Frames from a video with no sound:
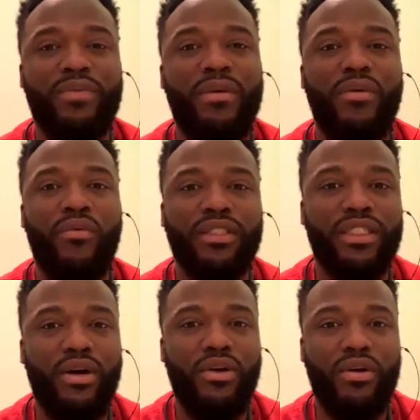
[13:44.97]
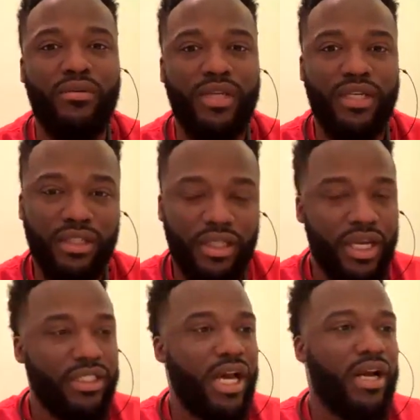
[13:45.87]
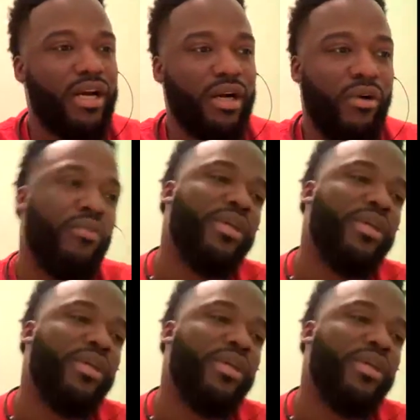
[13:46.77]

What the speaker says: and that's probably once in his whole career. He's